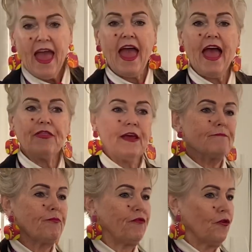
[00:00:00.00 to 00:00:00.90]
And
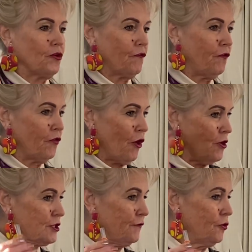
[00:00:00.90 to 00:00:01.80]
then for
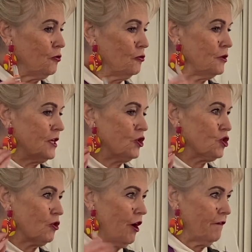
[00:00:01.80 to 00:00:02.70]
those of you who need
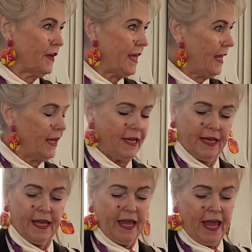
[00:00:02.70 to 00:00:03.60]
your coffee kick
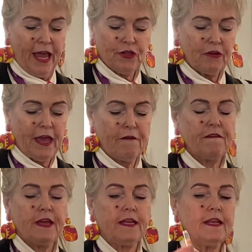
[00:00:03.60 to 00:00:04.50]
and your
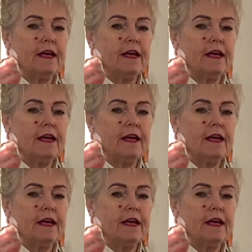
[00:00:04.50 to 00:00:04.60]
caffeine,